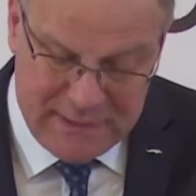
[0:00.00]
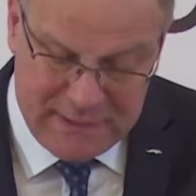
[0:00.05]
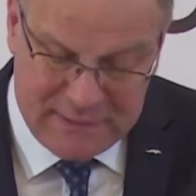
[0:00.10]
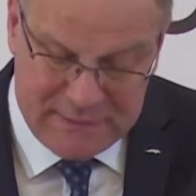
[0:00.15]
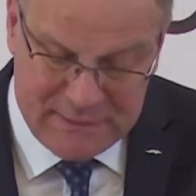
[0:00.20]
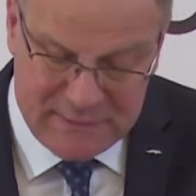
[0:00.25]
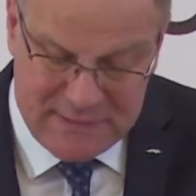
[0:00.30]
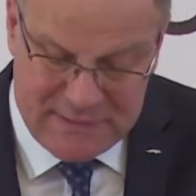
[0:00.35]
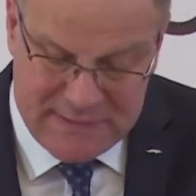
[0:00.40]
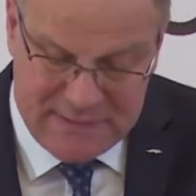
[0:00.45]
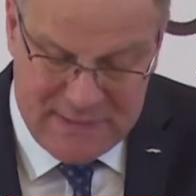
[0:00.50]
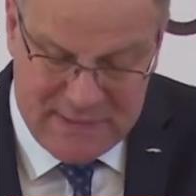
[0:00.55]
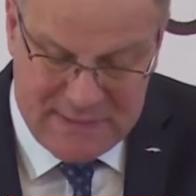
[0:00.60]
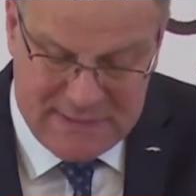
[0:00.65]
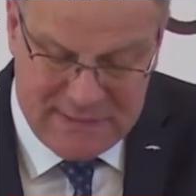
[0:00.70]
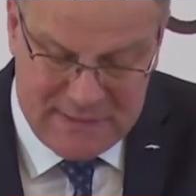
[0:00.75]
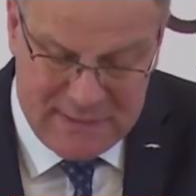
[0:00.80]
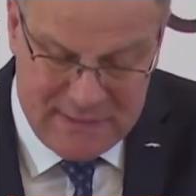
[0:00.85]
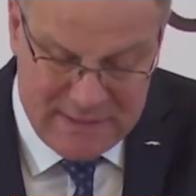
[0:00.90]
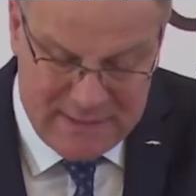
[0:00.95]
to discuss
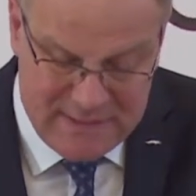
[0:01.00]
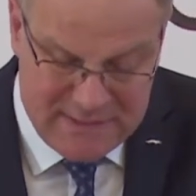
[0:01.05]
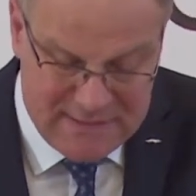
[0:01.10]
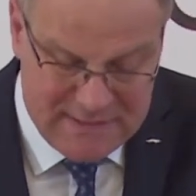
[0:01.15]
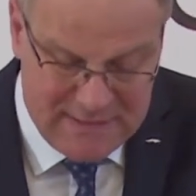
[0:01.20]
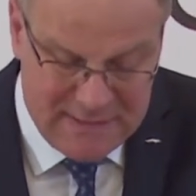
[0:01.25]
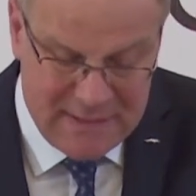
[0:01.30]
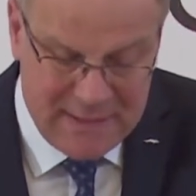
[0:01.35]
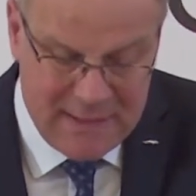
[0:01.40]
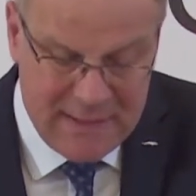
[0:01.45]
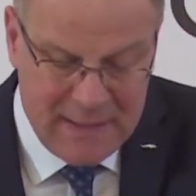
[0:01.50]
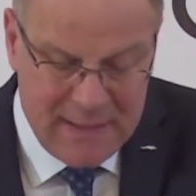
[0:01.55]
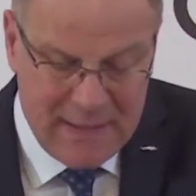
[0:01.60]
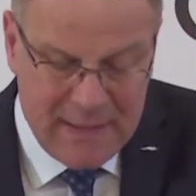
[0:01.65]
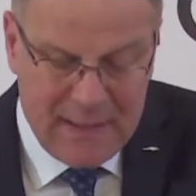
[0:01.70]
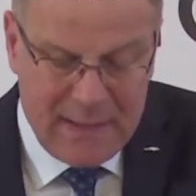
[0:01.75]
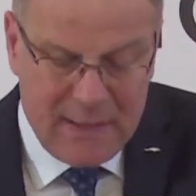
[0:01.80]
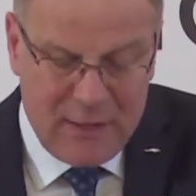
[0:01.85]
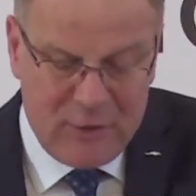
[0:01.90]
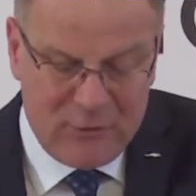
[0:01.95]
the legacy
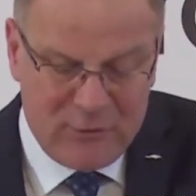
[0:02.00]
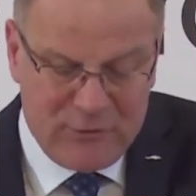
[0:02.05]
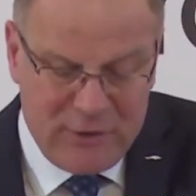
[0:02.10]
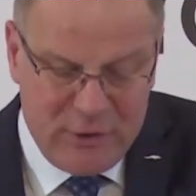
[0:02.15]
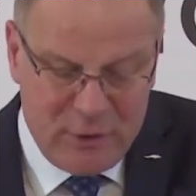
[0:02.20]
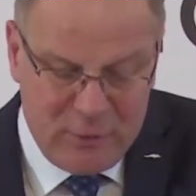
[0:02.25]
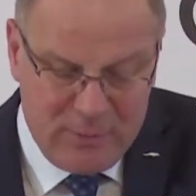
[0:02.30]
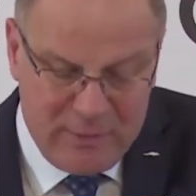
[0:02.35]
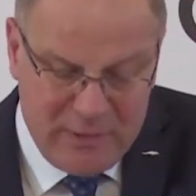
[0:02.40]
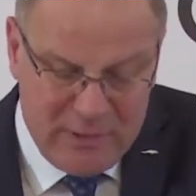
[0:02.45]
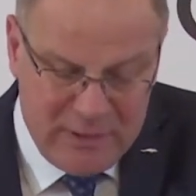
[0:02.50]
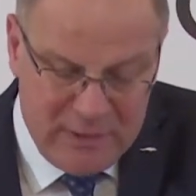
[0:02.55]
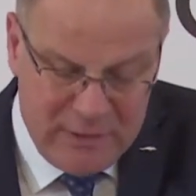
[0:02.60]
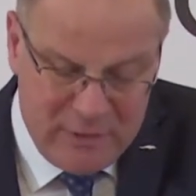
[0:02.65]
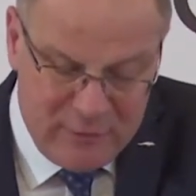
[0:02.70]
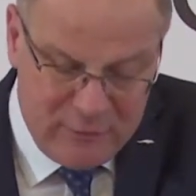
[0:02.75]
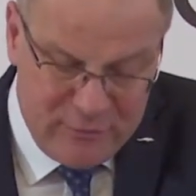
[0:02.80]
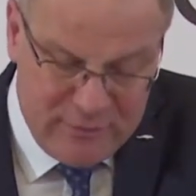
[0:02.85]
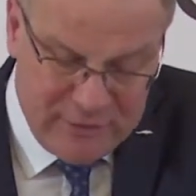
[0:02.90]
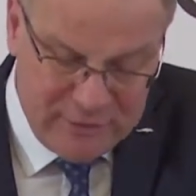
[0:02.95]
of the European Year
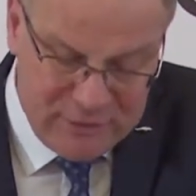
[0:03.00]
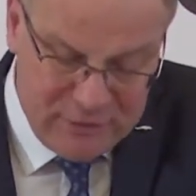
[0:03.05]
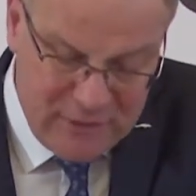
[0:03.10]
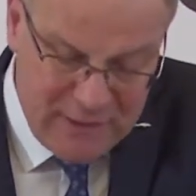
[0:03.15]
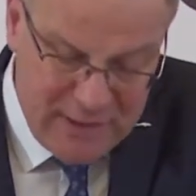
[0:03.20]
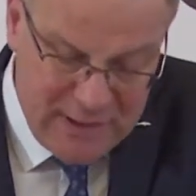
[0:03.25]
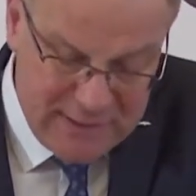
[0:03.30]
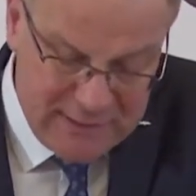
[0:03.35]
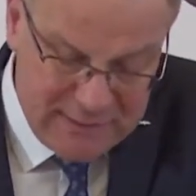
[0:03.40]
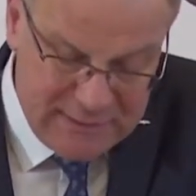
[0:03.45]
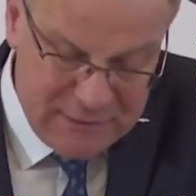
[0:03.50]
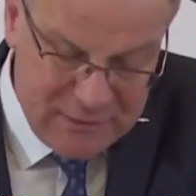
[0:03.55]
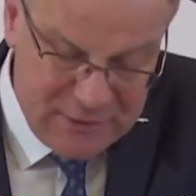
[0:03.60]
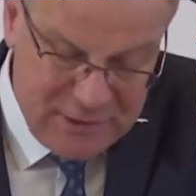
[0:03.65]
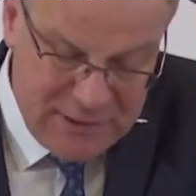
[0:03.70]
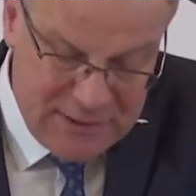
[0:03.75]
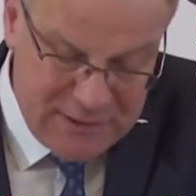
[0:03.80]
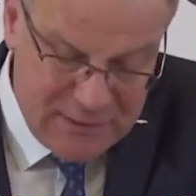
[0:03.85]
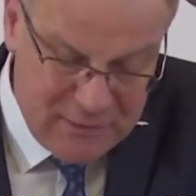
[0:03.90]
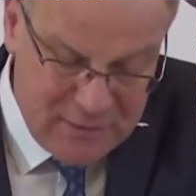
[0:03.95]
of Cultural Heritage
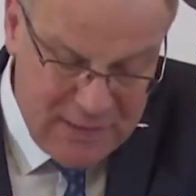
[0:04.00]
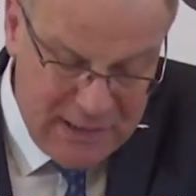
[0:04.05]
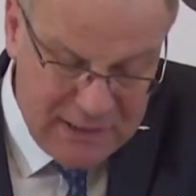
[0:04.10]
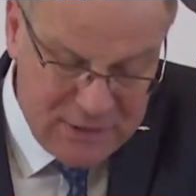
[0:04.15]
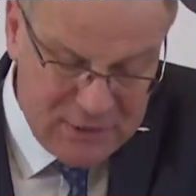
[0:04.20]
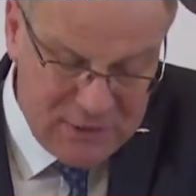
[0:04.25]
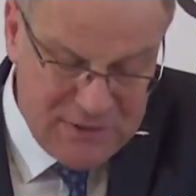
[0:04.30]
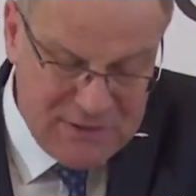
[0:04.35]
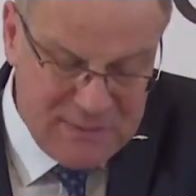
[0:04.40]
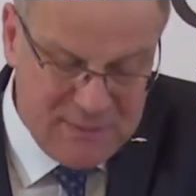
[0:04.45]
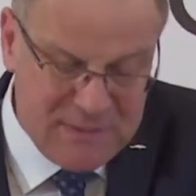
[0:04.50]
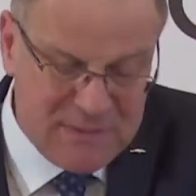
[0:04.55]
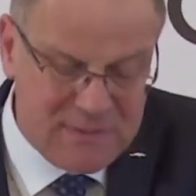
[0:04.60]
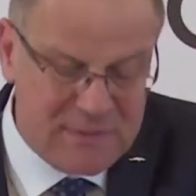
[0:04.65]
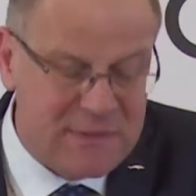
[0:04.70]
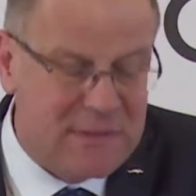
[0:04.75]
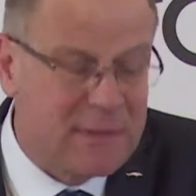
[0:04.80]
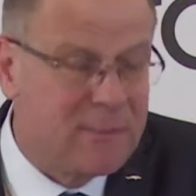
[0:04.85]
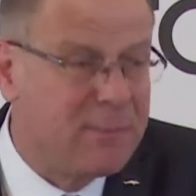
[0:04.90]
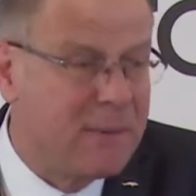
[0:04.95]
and the connections
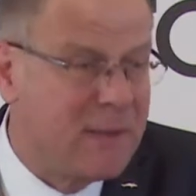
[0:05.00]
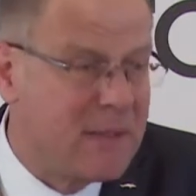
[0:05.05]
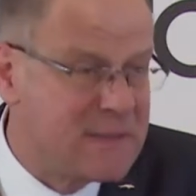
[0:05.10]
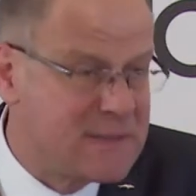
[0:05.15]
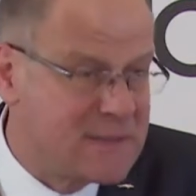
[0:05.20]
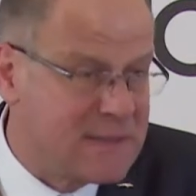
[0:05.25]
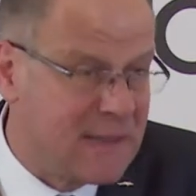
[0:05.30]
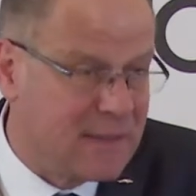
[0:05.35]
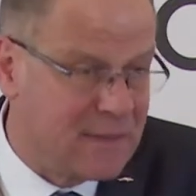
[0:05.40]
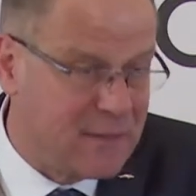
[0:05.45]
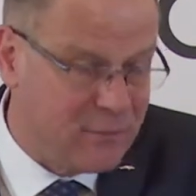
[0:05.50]
between the past and the